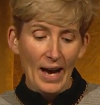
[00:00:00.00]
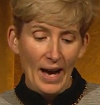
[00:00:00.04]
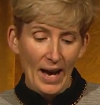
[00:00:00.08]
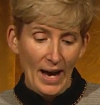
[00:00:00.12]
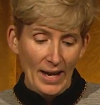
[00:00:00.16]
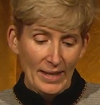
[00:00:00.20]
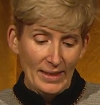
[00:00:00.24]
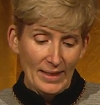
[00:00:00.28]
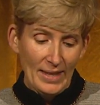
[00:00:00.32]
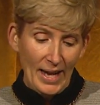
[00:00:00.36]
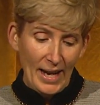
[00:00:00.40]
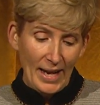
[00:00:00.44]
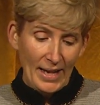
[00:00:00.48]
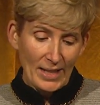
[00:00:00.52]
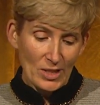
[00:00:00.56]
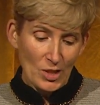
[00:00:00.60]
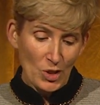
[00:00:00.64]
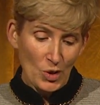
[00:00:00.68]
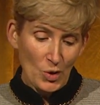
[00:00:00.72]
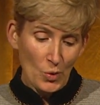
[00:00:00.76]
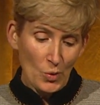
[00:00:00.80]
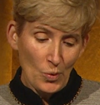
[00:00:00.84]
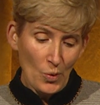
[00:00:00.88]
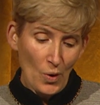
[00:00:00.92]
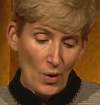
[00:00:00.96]
I'd like
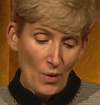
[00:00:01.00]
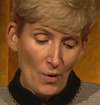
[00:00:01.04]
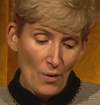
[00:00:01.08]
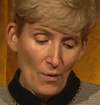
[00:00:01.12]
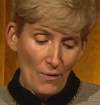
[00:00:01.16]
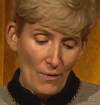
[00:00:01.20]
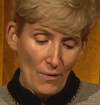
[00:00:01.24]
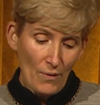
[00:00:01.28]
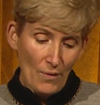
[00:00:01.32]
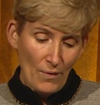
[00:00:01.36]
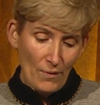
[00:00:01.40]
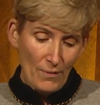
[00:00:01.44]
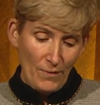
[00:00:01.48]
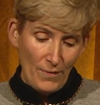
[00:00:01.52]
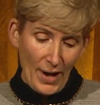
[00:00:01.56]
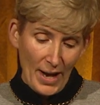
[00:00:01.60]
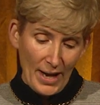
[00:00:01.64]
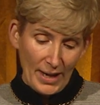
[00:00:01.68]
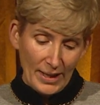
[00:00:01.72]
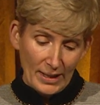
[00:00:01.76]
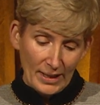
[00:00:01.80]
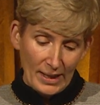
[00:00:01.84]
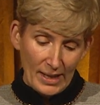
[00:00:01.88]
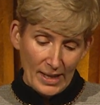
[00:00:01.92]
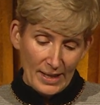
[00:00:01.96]
to
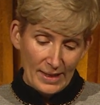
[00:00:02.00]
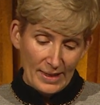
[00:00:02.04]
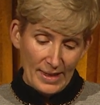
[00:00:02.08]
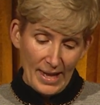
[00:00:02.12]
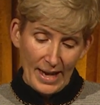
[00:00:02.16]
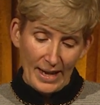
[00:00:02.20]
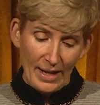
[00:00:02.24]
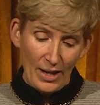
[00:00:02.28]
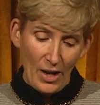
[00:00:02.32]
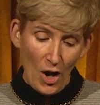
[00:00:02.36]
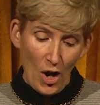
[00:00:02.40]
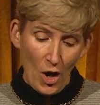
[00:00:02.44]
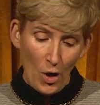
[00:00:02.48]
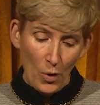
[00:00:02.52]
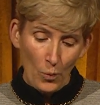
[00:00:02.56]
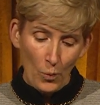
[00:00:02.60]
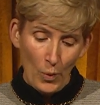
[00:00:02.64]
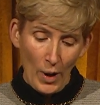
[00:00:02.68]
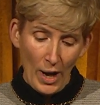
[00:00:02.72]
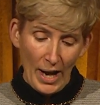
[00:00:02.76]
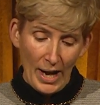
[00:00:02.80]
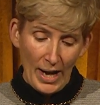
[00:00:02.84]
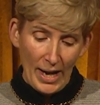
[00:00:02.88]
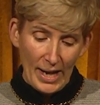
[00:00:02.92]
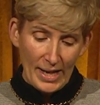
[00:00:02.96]
finally thank our
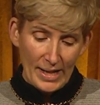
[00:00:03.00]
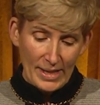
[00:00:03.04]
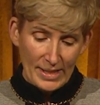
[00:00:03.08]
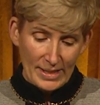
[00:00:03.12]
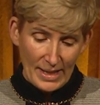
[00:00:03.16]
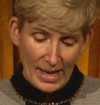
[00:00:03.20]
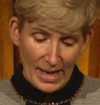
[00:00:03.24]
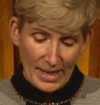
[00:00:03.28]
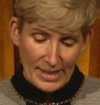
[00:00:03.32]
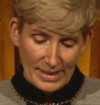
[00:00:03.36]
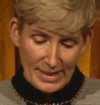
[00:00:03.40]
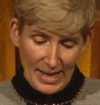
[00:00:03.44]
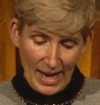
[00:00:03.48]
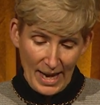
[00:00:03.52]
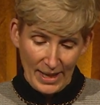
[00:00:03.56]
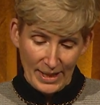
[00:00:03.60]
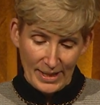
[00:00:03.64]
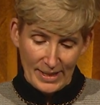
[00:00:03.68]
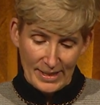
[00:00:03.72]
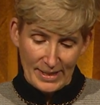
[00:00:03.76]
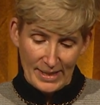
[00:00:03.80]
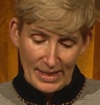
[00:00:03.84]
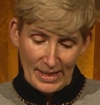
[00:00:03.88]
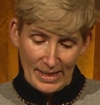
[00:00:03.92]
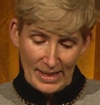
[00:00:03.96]
wise and
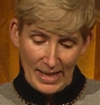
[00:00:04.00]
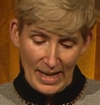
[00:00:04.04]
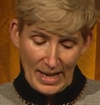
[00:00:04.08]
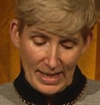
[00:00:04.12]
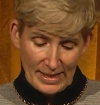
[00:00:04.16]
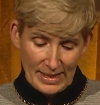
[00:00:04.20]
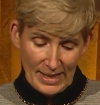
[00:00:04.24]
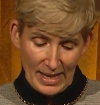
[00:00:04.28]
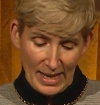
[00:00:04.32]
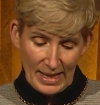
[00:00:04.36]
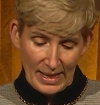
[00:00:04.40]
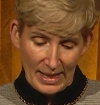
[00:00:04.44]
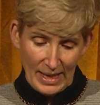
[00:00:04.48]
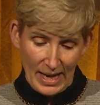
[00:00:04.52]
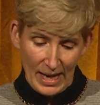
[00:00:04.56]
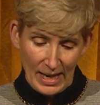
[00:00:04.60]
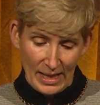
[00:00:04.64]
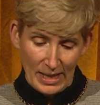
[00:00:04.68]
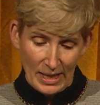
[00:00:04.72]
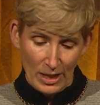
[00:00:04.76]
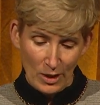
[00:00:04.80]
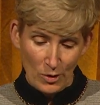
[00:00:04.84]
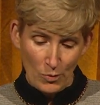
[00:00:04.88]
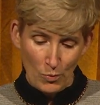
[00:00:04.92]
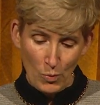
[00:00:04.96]
talented and
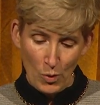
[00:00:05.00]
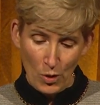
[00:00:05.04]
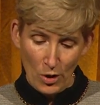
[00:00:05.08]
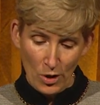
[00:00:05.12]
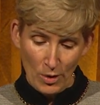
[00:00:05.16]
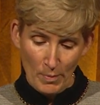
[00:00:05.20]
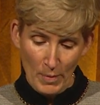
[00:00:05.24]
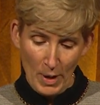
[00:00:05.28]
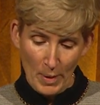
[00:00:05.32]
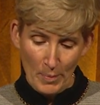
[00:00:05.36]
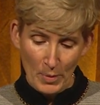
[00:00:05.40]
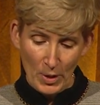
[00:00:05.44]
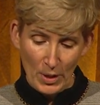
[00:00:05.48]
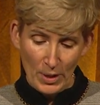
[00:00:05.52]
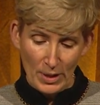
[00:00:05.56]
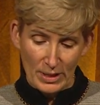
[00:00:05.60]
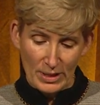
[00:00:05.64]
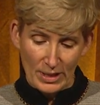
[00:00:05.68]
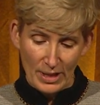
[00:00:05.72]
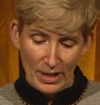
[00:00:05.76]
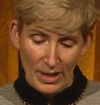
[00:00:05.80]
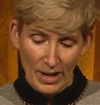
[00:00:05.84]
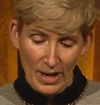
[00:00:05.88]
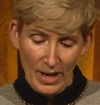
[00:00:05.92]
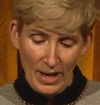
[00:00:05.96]
dedicated board members.
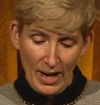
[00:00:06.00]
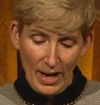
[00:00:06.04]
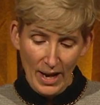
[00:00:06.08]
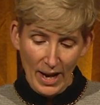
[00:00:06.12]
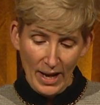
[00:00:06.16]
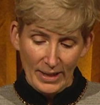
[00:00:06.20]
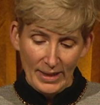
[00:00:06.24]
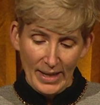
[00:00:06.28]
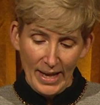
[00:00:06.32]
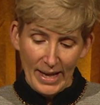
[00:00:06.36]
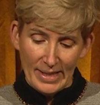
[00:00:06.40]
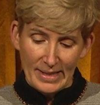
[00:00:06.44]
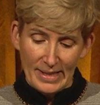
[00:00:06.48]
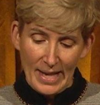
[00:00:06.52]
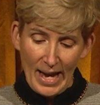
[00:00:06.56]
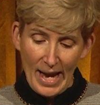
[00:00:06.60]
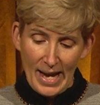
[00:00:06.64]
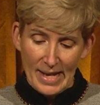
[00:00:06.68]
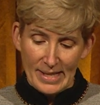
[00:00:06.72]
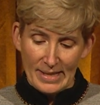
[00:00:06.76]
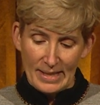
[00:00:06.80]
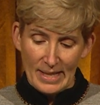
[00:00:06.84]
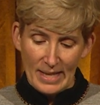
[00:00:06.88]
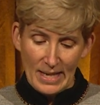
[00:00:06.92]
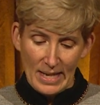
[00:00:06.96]
I'd like to
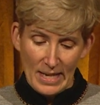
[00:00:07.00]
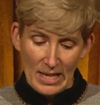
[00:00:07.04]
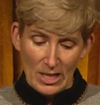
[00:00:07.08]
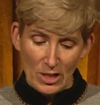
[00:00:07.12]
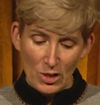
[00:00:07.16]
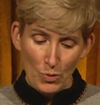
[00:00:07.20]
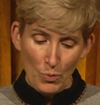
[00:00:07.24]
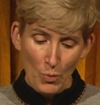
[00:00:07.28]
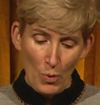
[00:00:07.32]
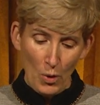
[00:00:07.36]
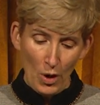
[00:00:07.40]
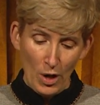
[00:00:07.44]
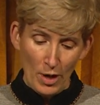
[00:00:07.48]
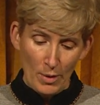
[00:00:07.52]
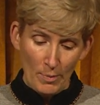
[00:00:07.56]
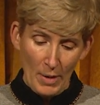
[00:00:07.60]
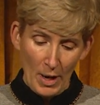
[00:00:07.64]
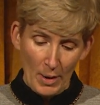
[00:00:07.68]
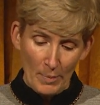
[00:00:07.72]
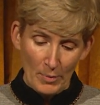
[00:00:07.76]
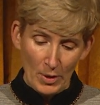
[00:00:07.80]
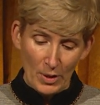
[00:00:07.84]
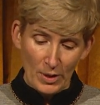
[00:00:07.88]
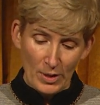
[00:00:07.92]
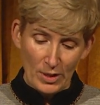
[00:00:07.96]
ask each board
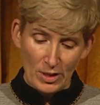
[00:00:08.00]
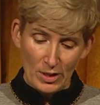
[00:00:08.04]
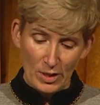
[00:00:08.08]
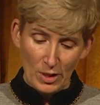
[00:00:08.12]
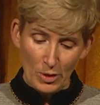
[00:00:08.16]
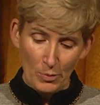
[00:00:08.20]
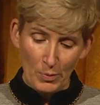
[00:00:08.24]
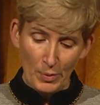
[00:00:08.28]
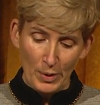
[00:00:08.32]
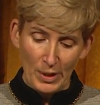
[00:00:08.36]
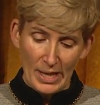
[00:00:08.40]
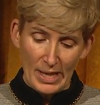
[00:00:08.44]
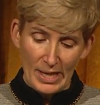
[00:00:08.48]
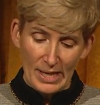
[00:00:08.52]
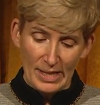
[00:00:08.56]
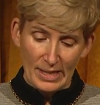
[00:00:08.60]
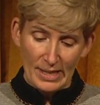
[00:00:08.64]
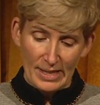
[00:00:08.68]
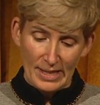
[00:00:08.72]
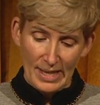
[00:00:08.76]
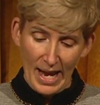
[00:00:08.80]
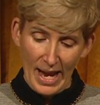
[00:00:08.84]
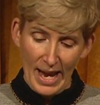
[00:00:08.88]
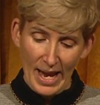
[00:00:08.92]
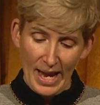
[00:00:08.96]
member to please
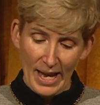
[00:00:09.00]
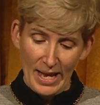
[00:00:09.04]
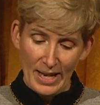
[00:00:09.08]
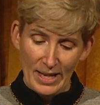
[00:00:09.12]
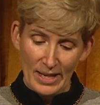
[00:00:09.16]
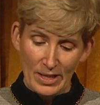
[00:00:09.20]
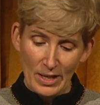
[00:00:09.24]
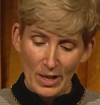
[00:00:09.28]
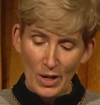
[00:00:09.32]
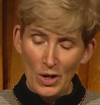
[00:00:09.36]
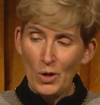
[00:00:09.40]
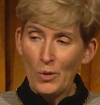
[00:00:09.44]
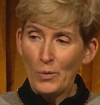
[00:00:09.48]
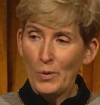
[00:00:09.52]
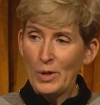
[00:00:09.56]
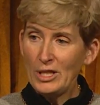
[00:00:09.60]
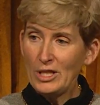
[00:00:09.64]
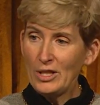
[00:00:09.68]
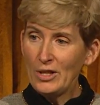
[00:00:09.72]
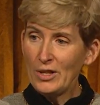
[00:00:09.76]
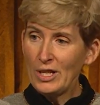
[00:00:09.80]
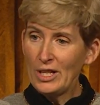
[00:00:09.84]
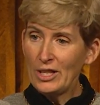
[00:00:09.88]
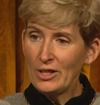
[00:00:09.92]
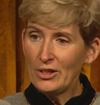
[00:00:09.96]
stand when
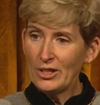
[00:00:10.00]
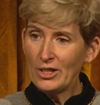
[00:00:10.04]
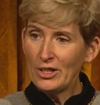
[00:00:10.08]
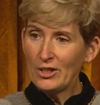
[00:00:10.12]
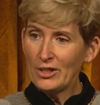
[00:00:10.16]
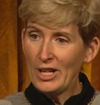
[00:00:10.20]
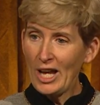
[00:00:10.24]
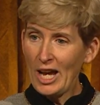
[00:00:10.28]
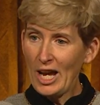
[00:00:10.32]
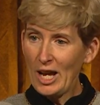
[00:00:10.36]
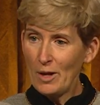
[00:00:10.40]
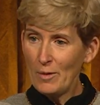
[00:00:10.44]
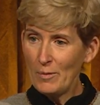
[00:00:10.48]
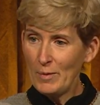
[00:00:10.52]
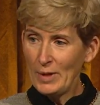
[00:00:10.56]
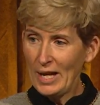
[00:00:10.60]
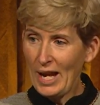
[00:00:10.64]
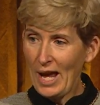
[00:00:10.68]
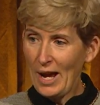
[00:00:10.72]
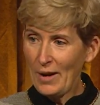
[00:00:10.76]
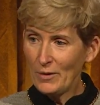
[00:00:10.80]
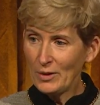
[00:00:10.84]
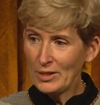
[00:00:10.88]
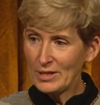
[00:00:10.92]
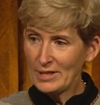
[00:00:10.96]
you hear your name,
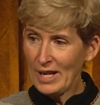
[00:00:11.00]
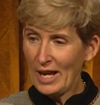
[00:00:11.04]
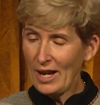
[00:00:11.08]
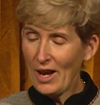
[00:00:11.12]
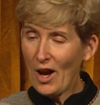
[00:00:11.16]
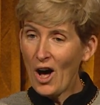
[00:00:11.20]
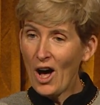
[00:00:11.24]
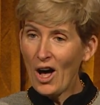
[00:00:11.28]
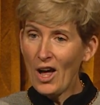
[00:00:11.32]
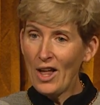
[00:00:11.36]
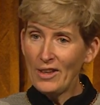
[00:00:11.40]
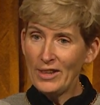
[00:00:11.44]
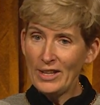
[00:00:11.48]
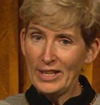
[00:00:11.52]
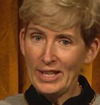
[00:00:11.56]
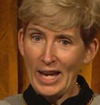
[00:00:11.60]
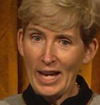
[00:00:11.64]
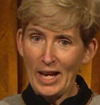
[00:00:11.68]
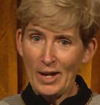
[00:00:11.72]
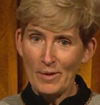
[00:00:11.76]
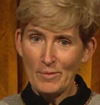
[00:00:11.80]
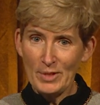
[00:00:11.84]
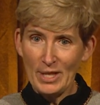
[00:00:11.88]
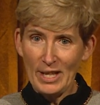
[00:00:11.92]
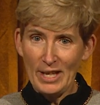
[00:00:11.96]
and I will say all the
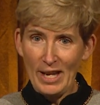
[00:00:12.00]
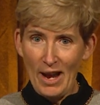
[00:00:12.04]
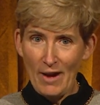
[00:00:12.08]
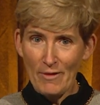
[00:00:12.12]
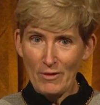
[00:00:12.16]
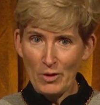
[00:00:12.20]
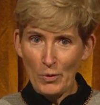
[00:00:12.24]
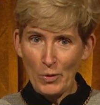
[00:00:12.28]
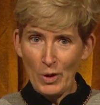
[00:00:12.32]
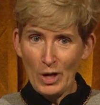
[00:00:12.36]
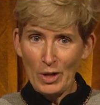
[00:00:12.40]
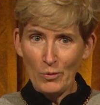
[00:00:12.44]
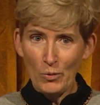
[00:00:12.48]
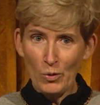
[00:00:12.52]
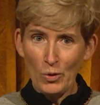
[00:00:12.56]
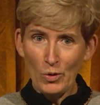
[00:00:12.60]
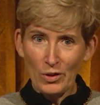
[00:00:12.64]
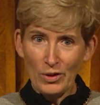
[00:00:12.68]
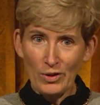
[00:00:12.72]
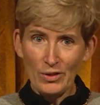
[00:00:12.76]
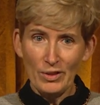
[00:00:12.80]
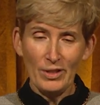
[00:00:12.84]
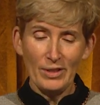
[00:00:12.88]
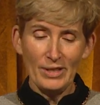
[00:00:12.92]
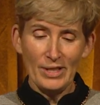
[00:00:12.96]
names and everyone will
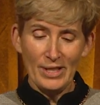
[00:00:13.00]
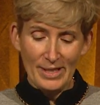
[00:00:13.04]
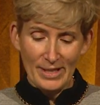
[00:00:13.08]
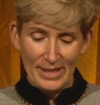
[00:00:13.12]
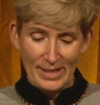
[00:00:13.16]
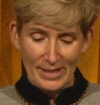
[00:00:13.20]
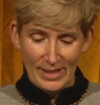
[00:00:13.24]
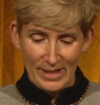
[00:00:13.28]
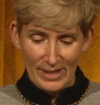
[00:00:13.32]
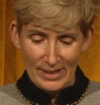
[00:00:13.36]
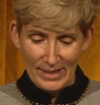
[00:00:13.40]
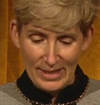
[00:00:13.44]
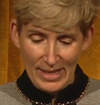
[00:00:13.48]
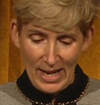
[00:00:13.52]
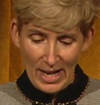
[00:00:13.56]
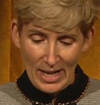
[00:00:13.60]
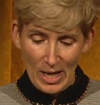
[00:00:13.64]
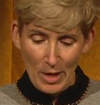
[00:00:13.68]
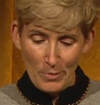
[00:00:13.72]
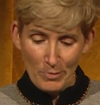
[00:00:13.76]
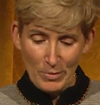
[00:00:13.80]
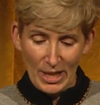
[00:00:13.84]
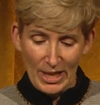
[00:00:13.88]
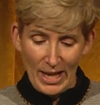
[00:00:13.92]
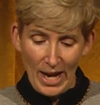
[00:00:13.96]
stand
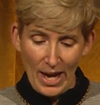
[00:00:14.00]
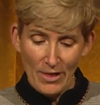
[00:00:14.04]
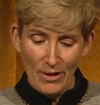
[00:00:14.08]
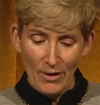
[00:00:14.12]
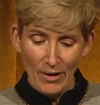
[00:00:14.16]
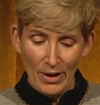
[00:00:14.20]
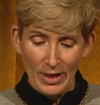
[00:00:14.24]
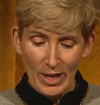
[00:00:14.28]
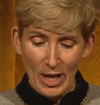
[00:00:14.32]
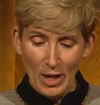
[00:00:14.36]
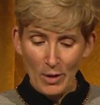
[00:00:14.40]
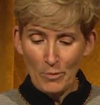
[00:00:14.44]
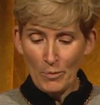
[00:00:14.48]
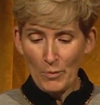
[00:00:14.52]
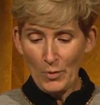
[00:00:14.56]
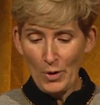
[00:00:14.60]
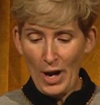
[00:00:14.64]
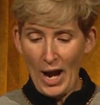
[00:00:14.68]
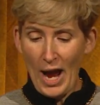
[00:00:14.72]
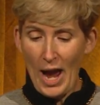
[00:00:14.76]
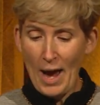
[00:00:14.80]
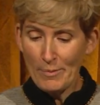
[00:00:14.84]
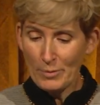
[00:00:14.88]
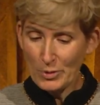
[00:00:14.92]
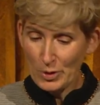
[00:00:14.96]
up together, and then
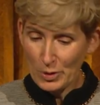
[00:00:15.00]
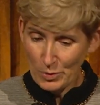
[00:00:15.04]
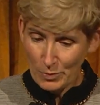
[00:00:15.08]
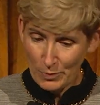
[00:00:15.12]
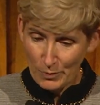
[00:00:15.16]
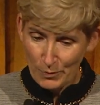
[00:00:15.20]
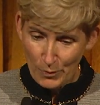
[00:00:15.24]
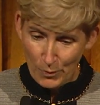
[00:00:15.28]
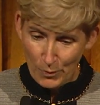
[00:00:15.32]
perhaps